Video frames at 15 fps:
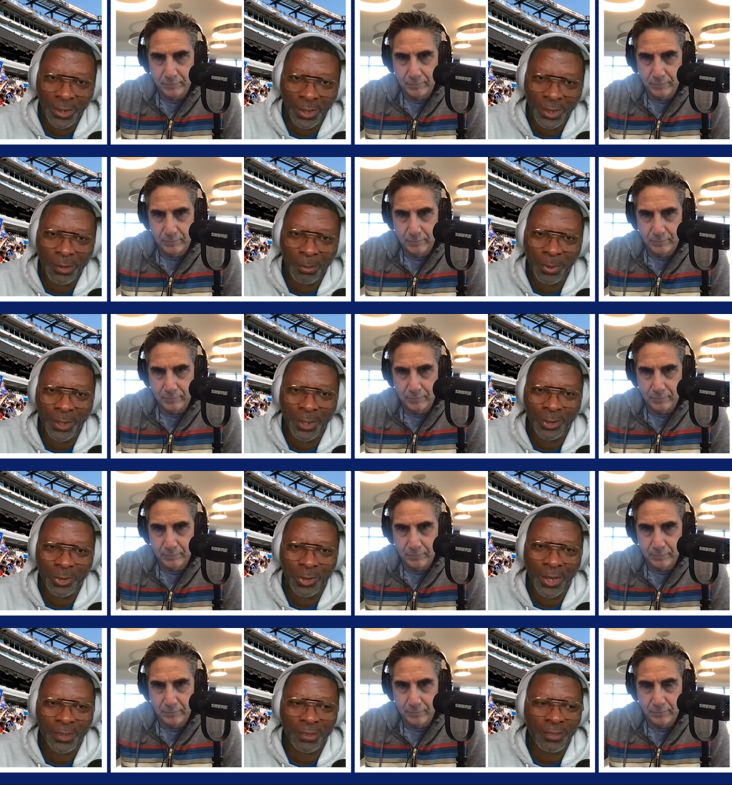Speaker 1: need to be
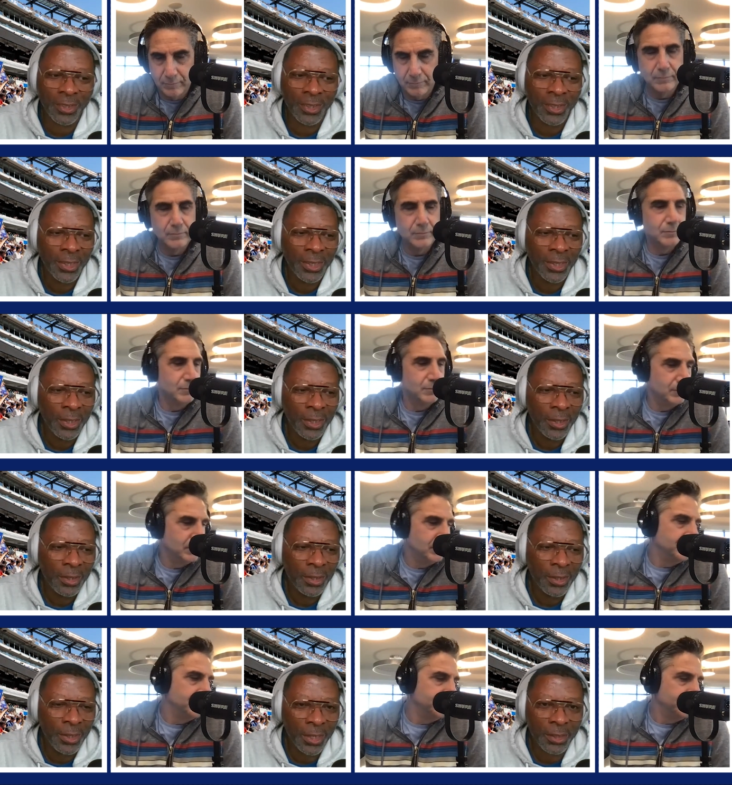addressed.
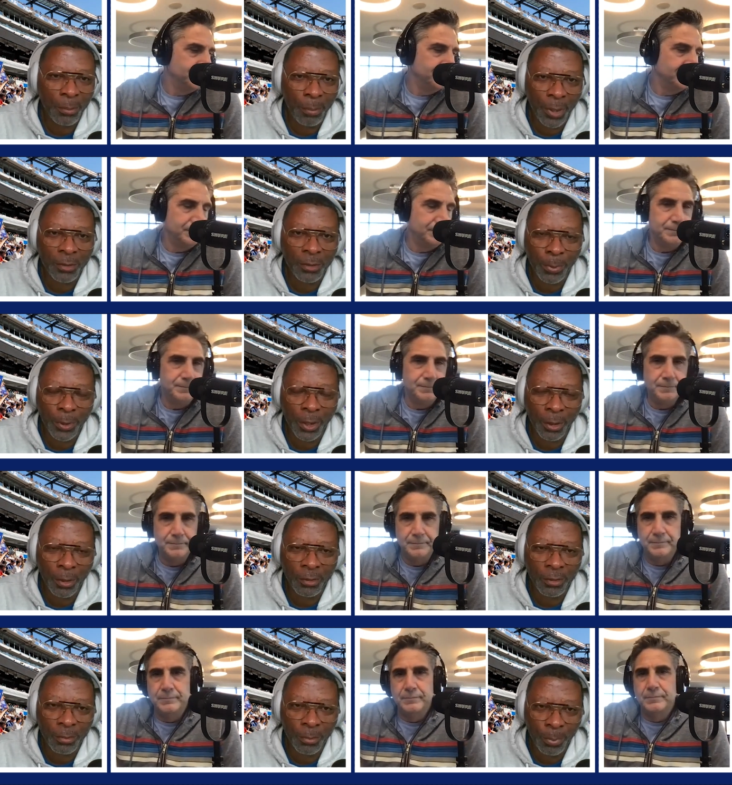Get the best
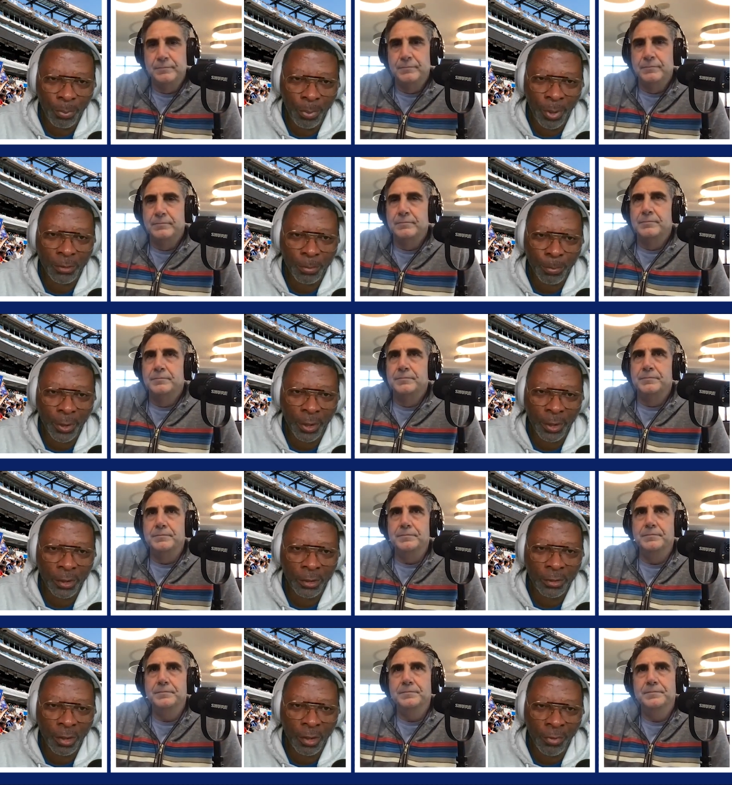players, best
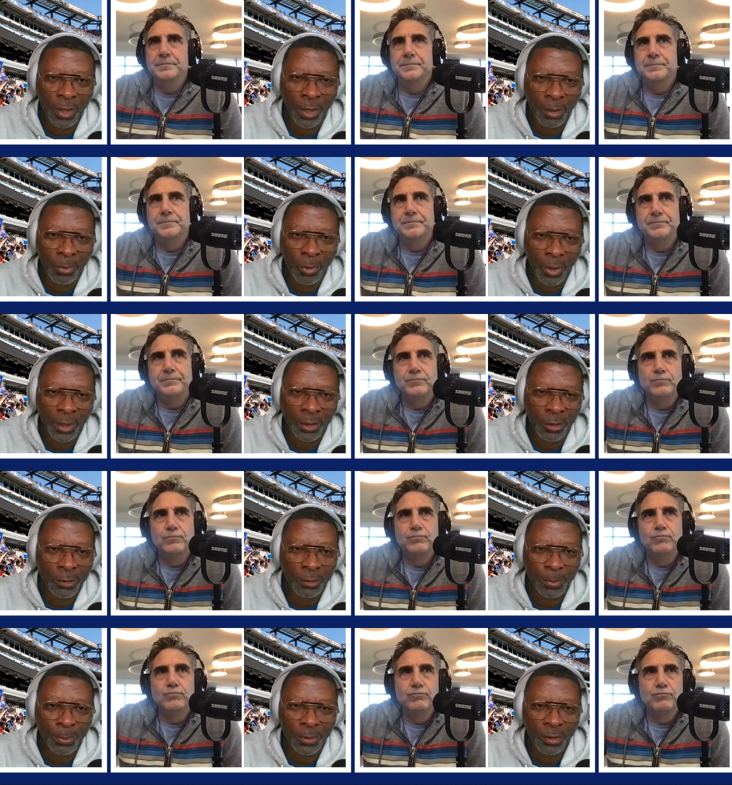players available at those
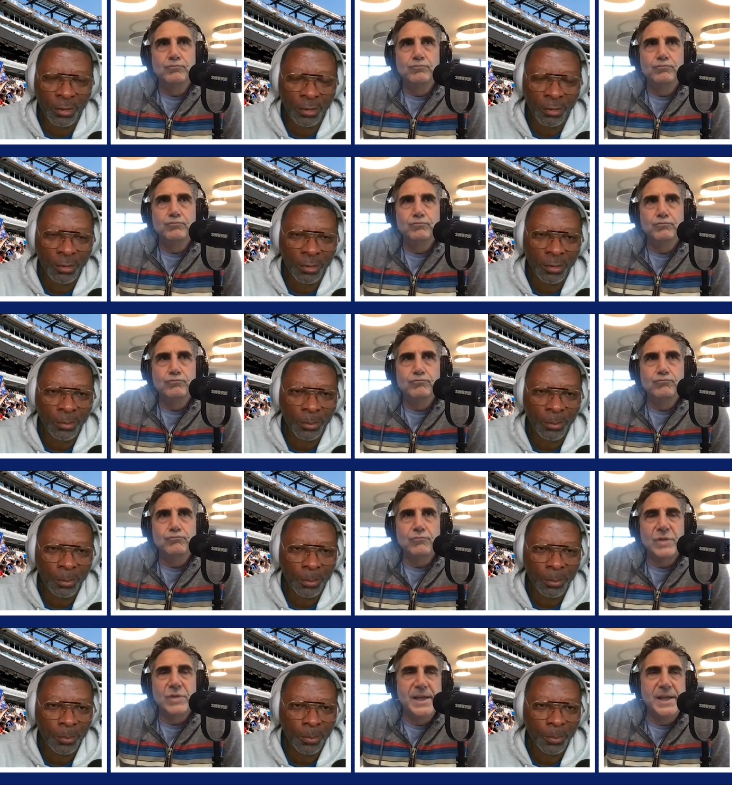positions.
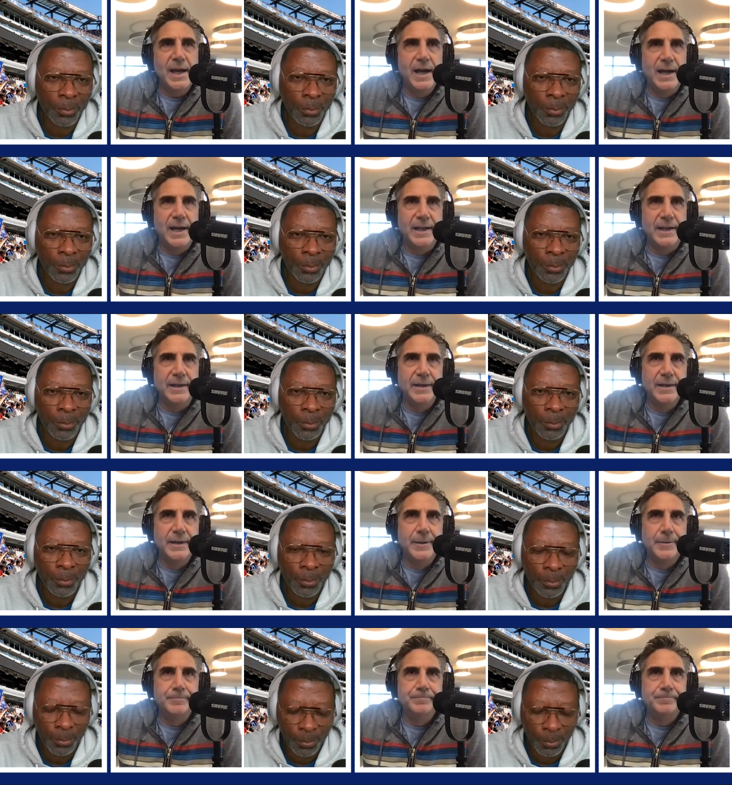
Speaker 2: Yeah, and
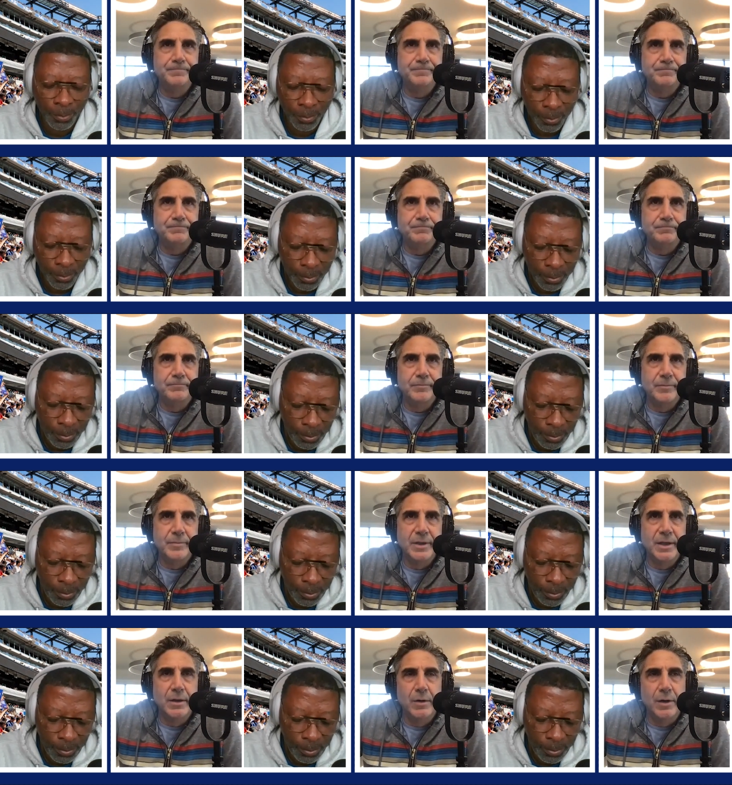um, you
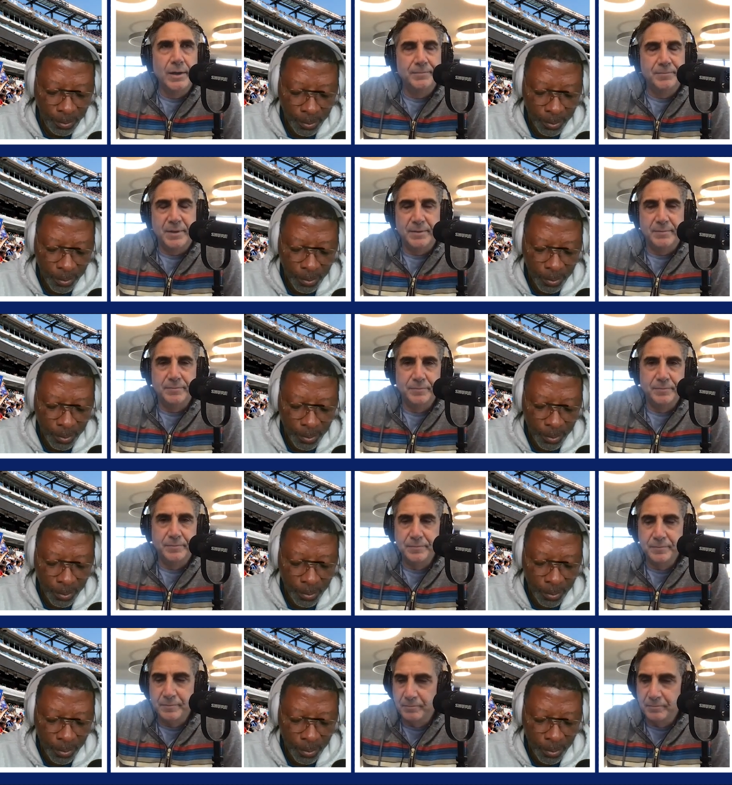know, I, I
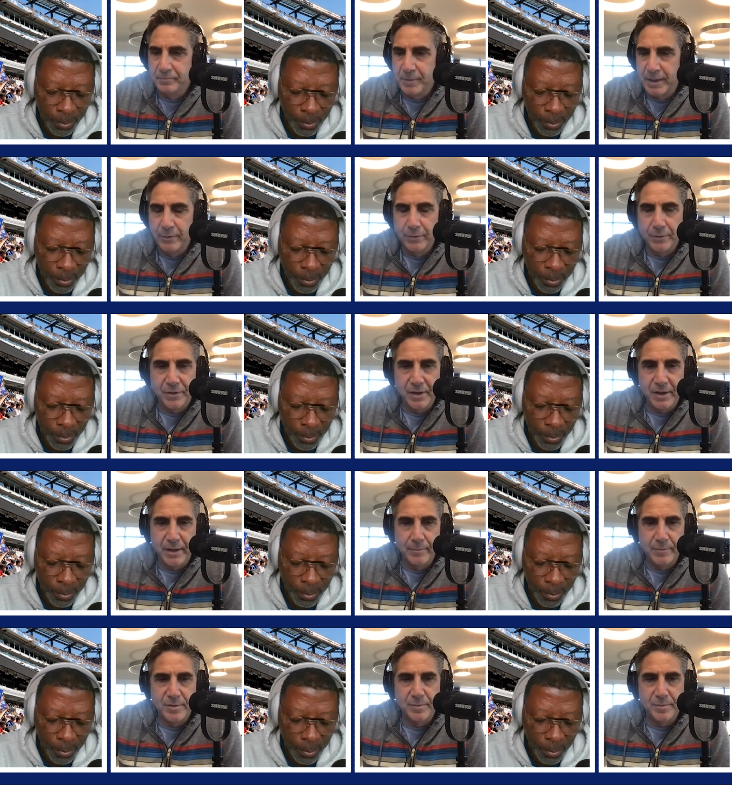I don't think I'm
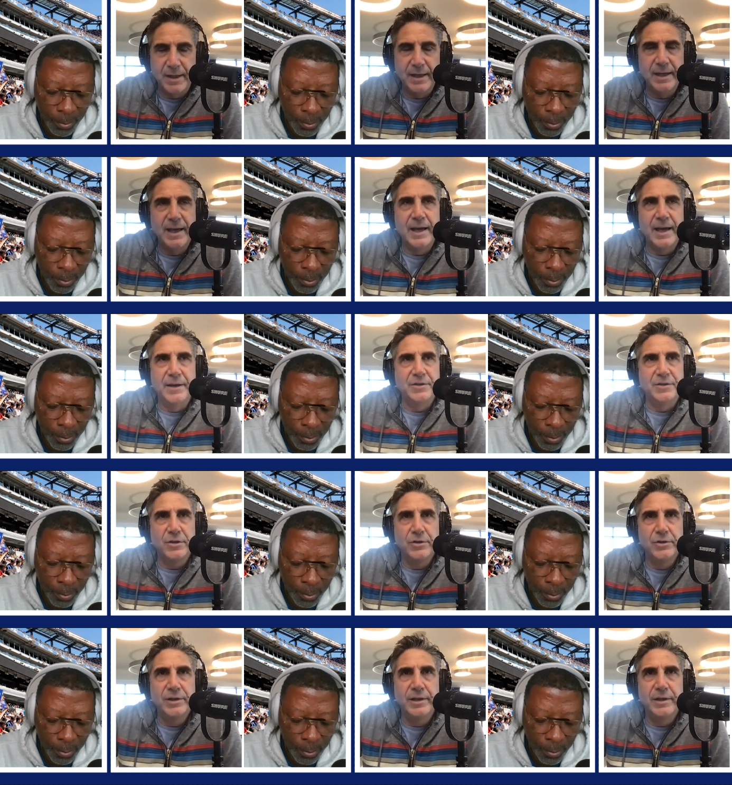speaking out of
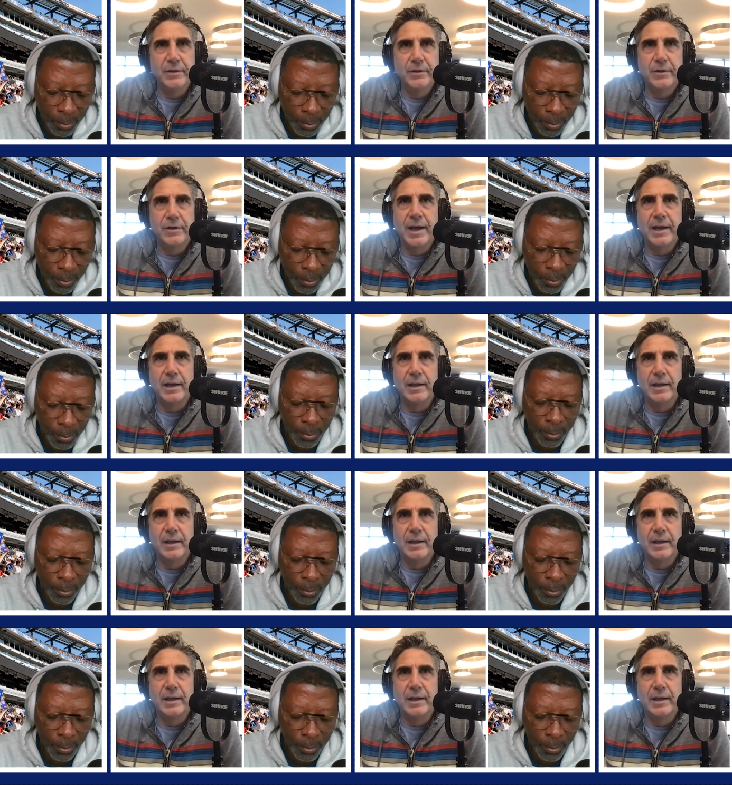turn here or out of